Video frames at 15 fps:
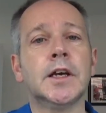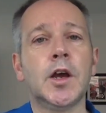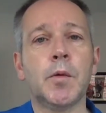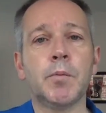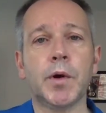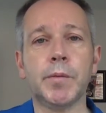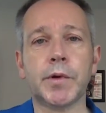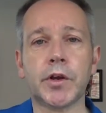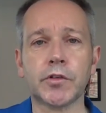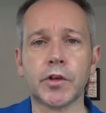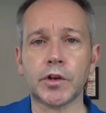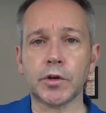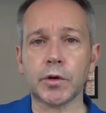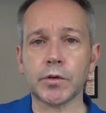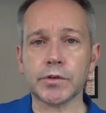but because I
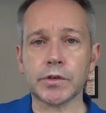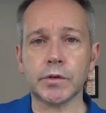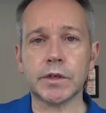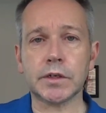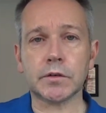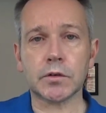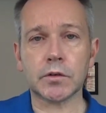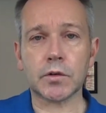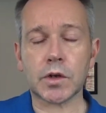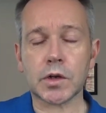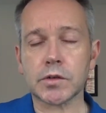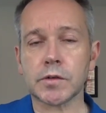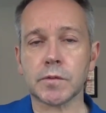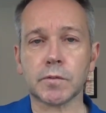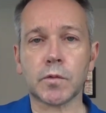knew I was doing
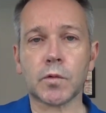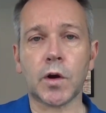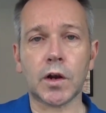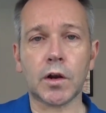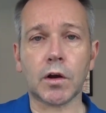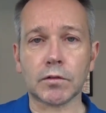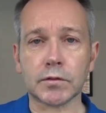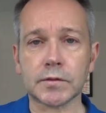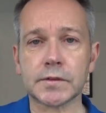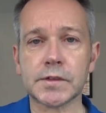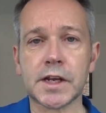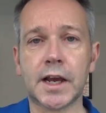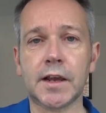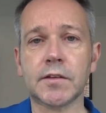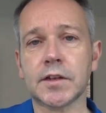some quite long
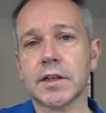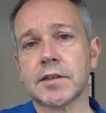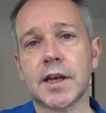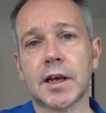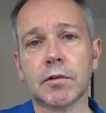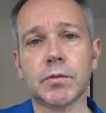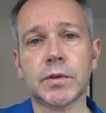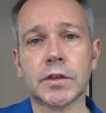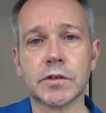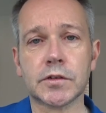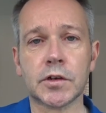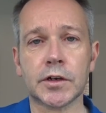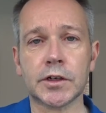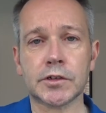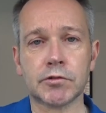days in the saddle with the
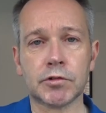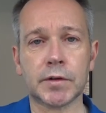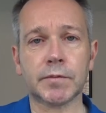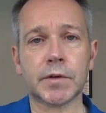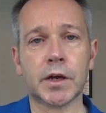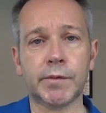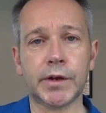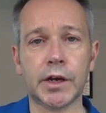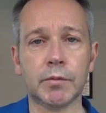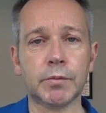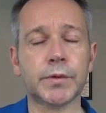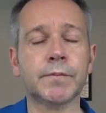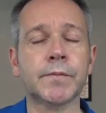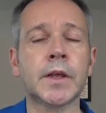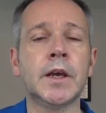Scottish trip coming up,
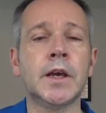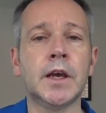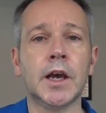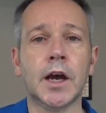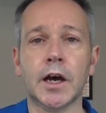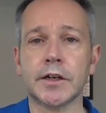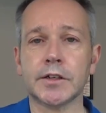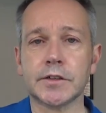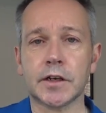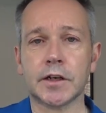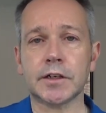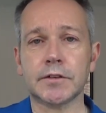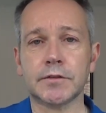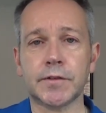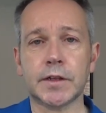I
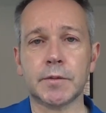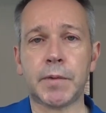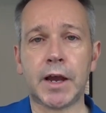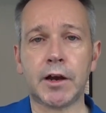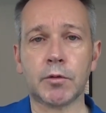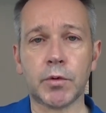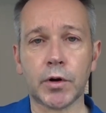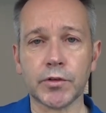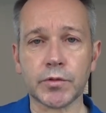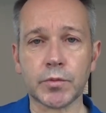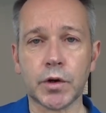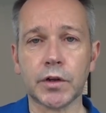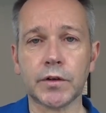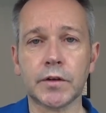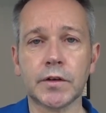decided to fit the Power Bronze
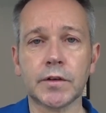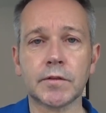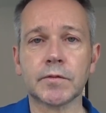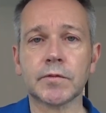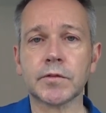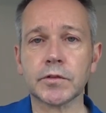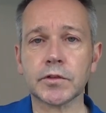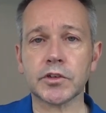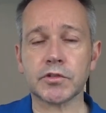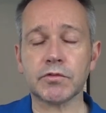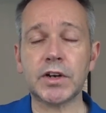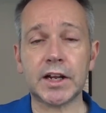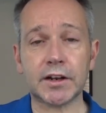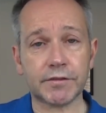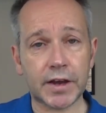one. Does a
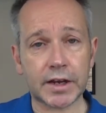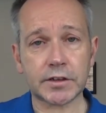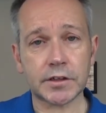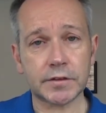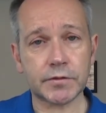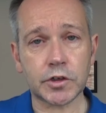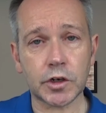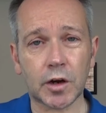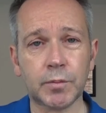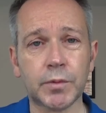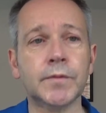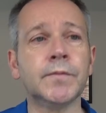real effective job.